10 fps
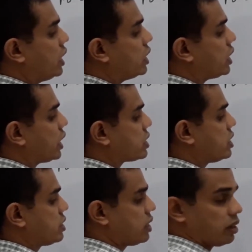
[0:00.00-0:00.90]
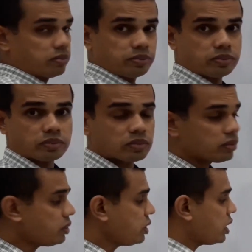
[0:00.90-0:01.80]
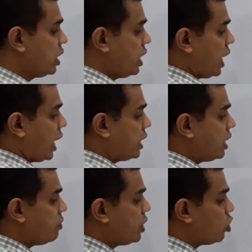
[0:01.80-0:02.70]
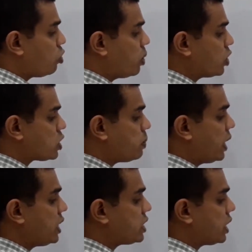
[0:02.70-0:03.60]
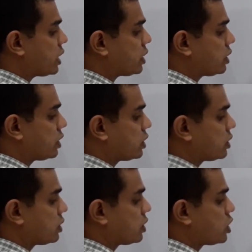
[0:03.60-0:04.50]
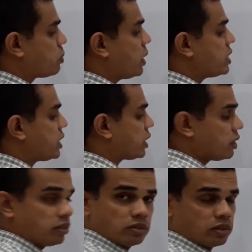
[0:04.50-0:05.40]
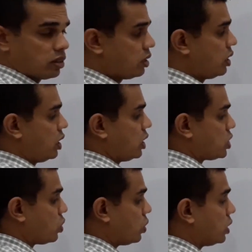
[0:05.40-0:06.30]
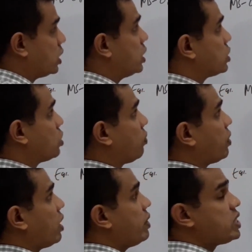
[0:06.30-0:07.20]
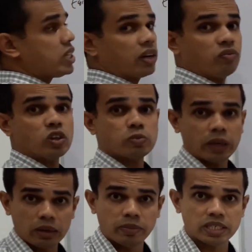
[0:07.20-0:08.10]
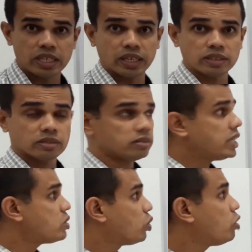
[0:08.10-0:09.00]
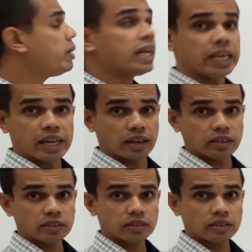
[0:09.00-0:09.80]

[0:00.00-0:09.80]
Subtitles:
text is there. And then we know about spelling check. Spell checker. So the software will check for spelling mistakes. That's automatically done.